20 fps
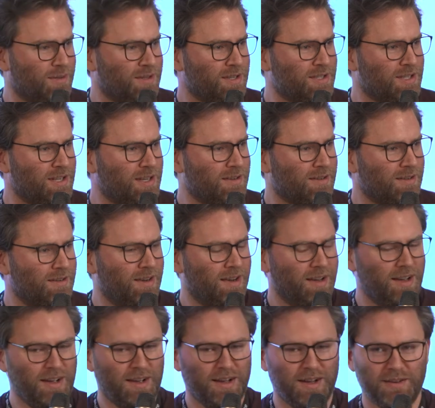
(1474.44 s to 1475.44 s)
this year.
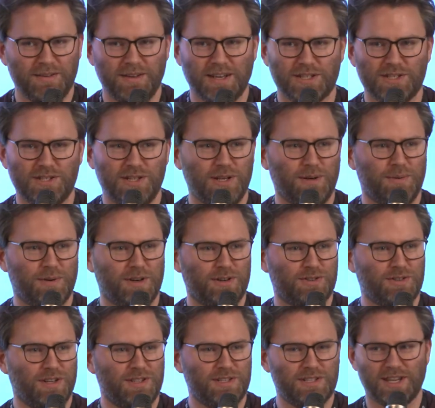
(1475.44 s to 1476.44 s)
Next year, we're going to
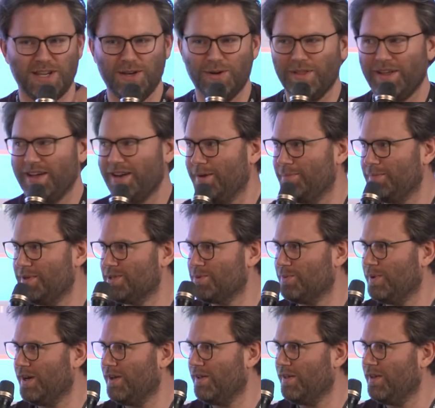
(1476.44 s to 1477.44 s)
try and scale that up as
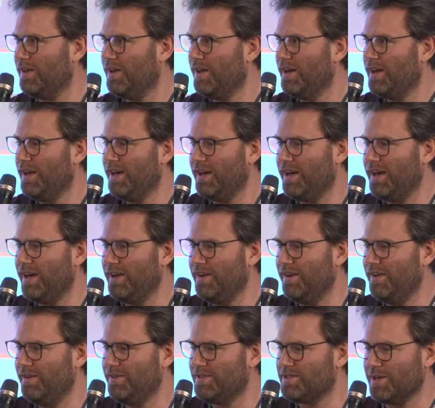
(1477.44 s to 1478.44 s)
well.
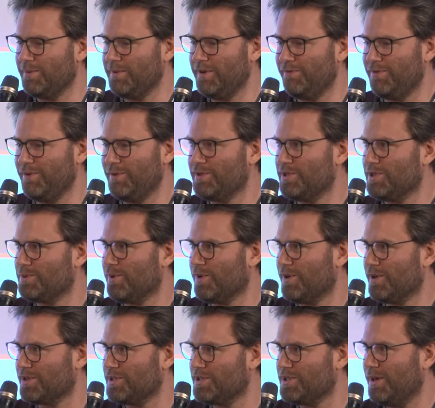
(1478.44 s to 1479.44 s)
And some influencers
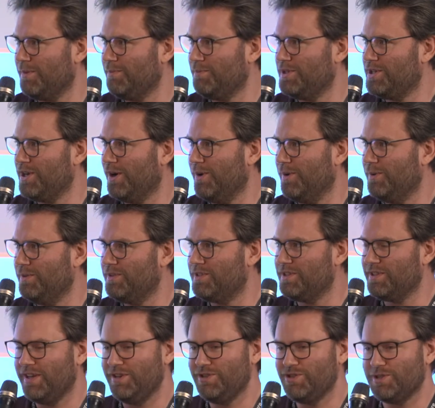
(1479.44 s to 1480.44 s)
work, some don't,
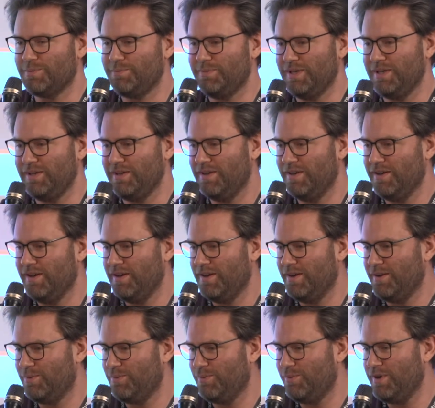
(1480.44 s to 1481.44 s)
and just be
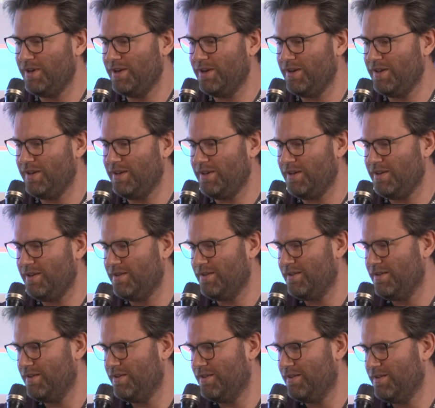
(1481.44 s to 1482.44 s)
really
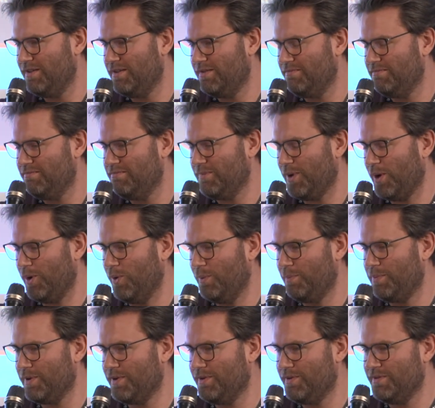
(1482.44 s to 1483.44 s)

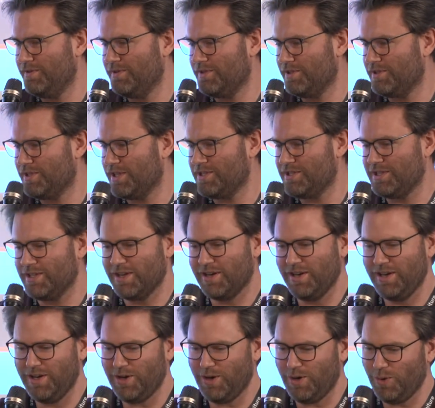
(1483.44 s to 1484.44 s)
open to testing
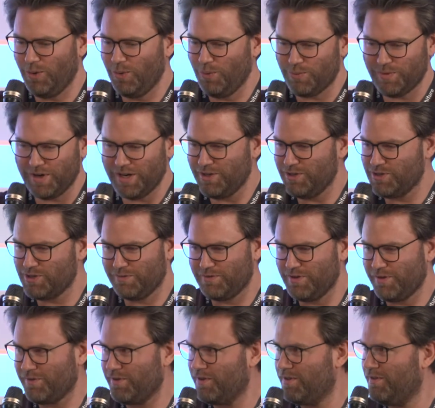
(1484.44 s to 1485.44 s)
a whole range of
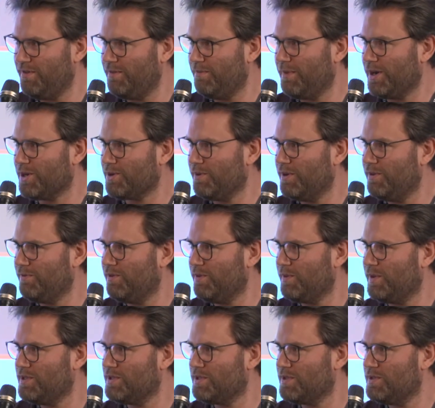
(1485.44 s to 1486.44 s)
different micro
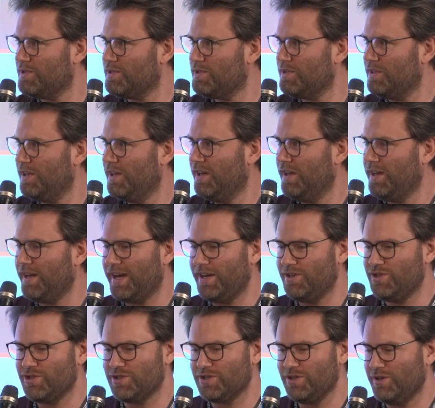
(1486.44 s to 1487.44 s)
influencers
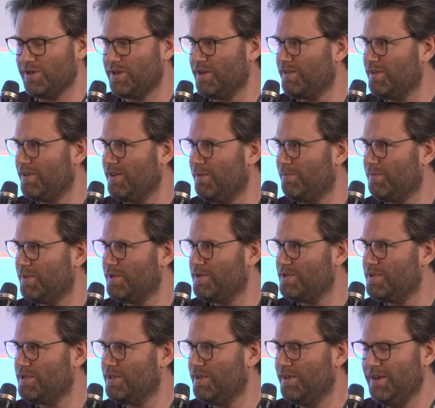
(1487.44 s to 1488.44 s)
and just look at the
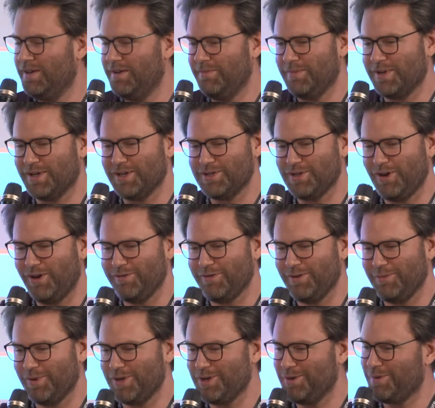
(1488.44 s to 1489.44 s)
numbers, because
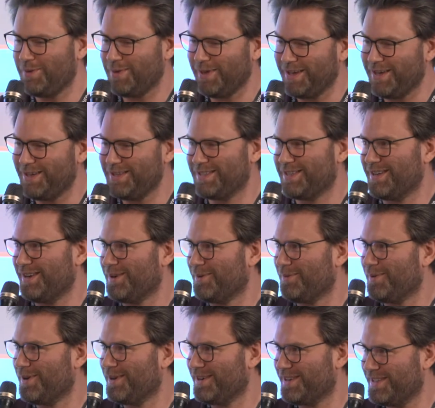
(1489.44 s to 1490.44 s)
often what you think is going to
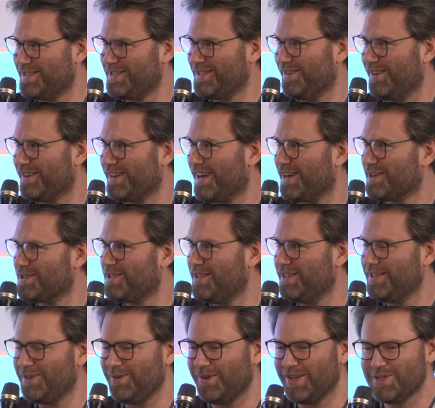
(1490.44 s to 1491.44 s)
work, it's not
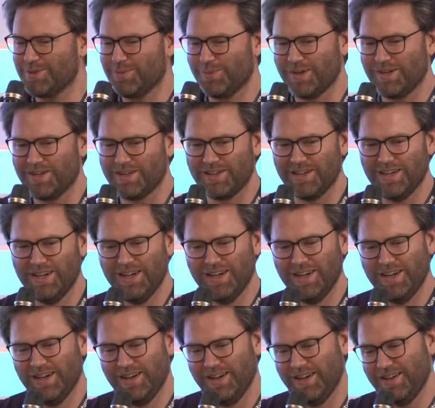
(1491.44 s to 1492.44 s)
actually going to work.
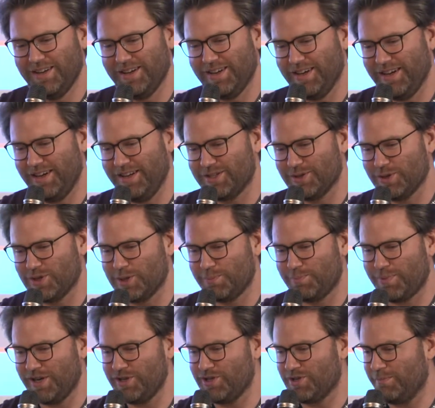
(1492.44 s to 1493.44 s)
So
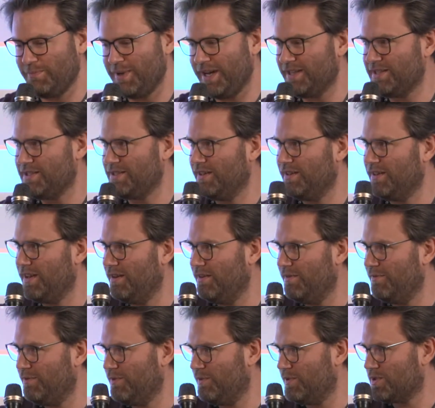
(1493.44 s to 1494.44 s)
spread your bets in
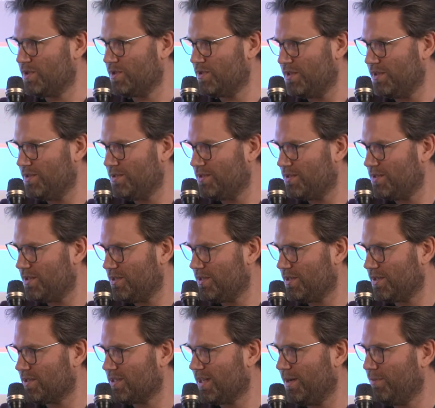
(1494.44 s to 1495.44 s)
influencers is
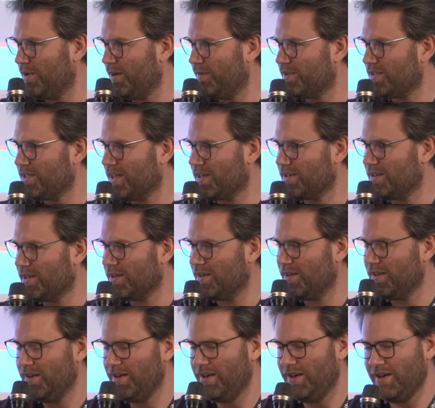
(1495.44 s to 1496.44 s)
an example of a tactic.
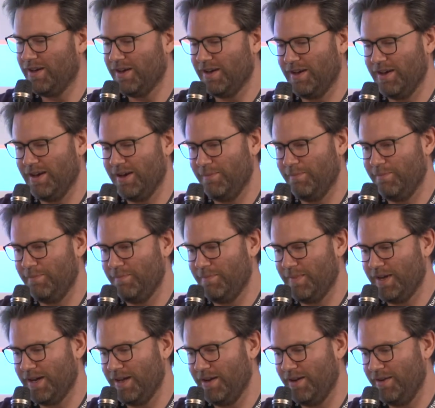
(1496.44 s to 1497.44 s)

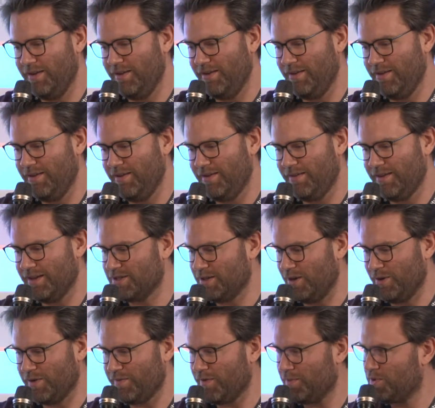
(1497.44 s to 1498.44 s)
And there's a
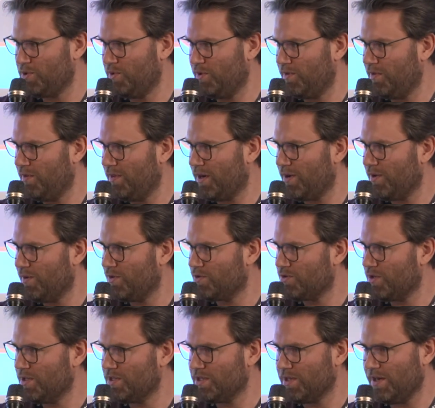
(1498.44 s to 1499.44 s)
lot of opportunity there on the
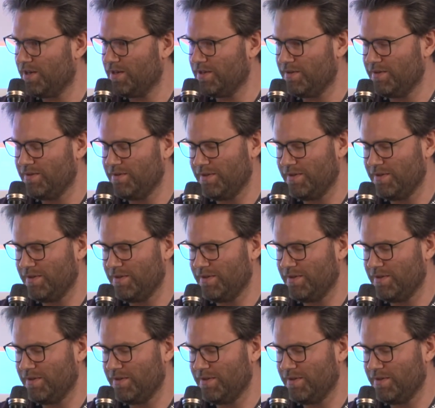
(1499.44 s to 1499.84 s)
trust side.